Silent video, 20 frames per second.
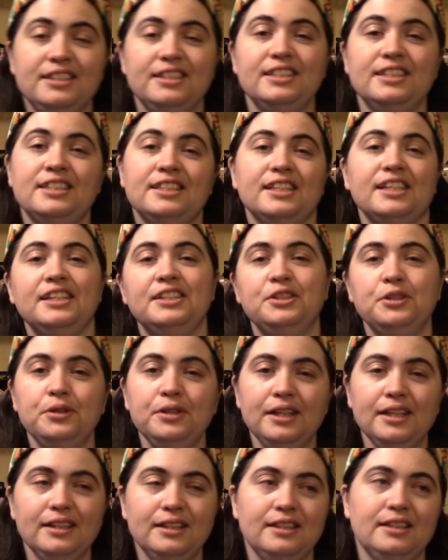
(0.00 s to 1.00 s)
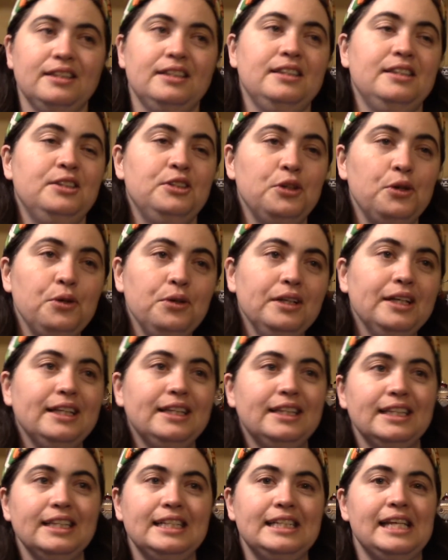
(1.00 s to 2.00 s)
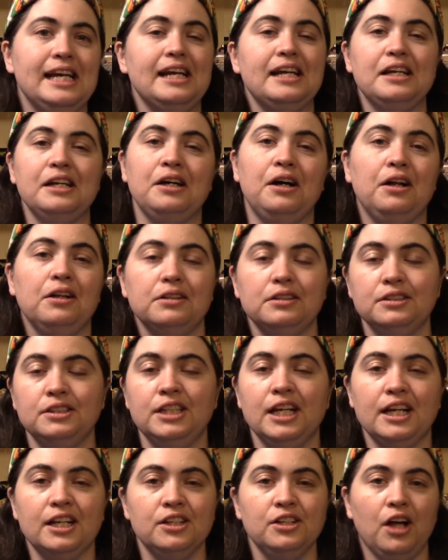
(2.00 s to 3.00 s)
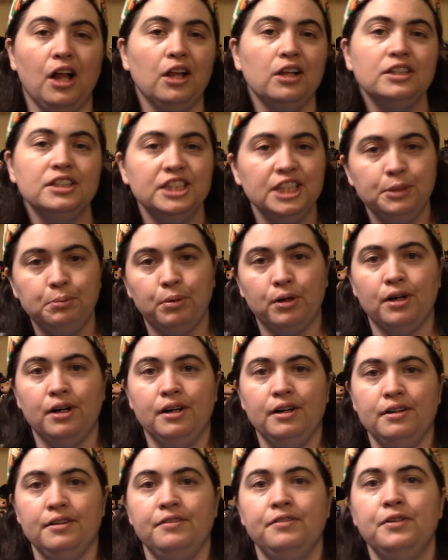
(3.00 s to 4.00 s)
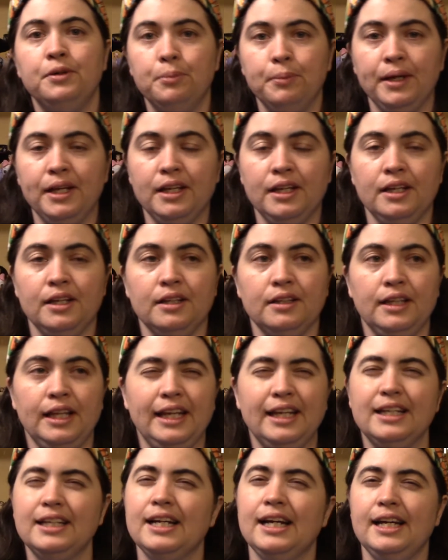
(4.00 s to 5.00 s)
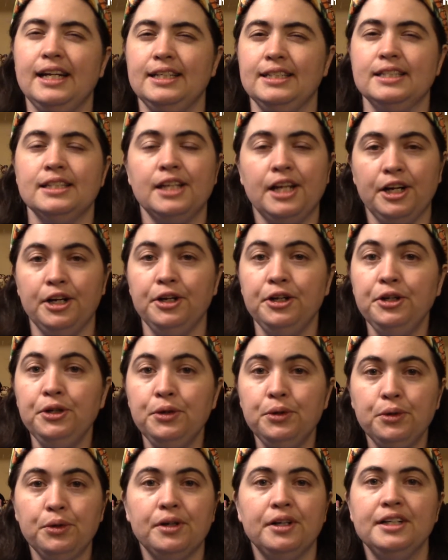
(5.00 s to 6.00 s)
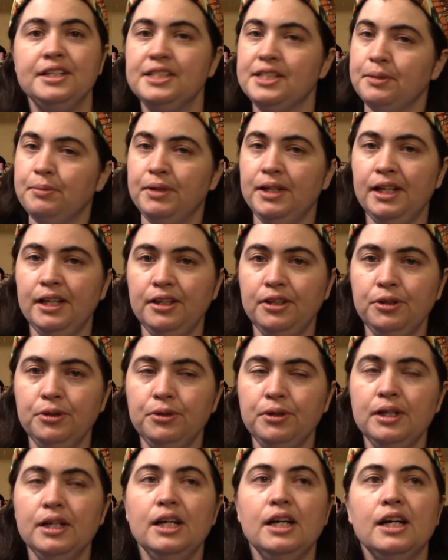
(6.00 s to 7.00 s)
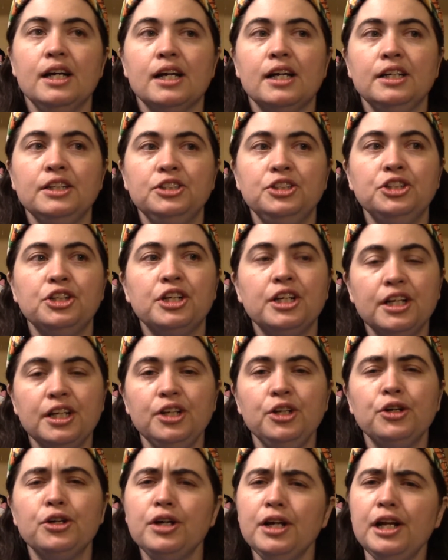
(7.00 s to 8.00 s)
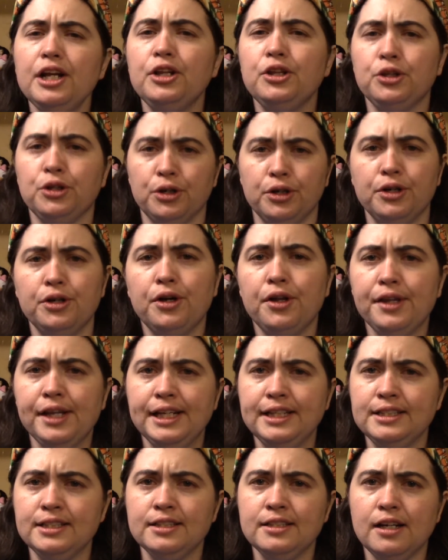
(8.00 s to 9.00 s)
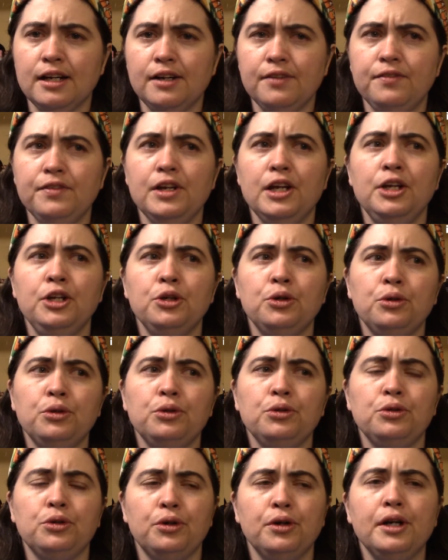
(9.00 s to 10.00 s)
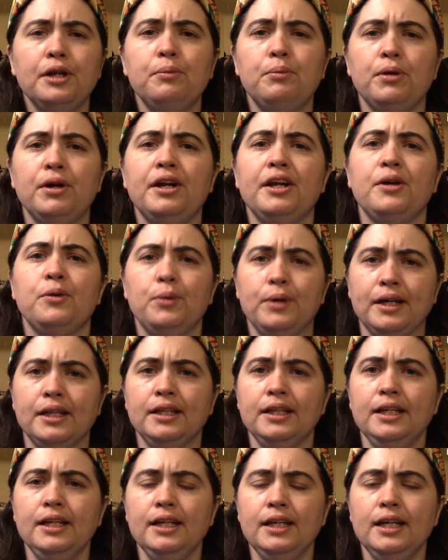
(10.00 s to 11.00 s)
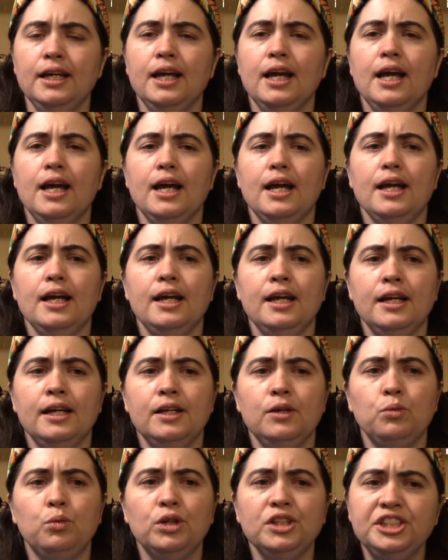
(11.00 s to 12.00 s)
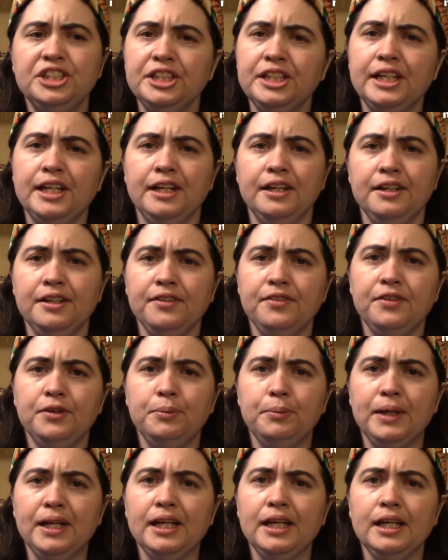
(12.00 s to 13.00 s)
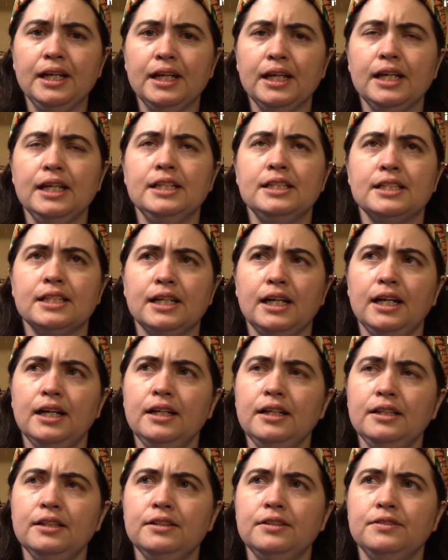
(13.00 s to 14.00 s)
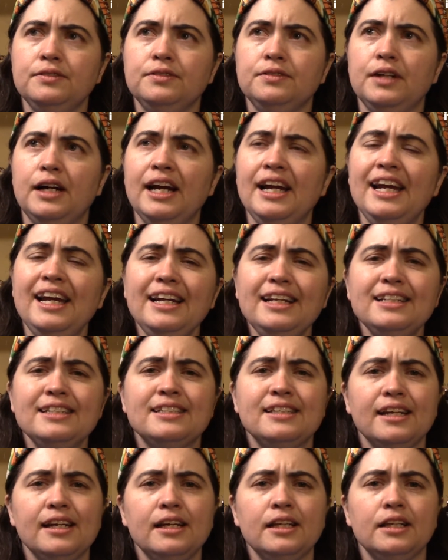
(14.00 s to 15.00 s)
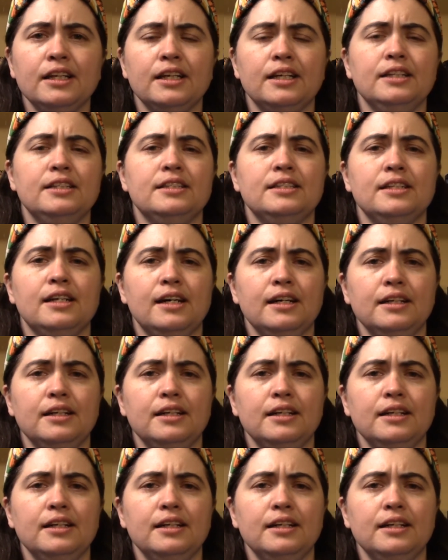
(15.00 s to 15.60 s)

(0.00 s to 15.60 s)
just like don't let don't let the technol technology part of filmmaking like kind of scare you or intimidate you because you're you're gonna learn all that stuff and you'll learn it pretty quickly and once you get into filmmaking it's kind of i hate to say it like it's not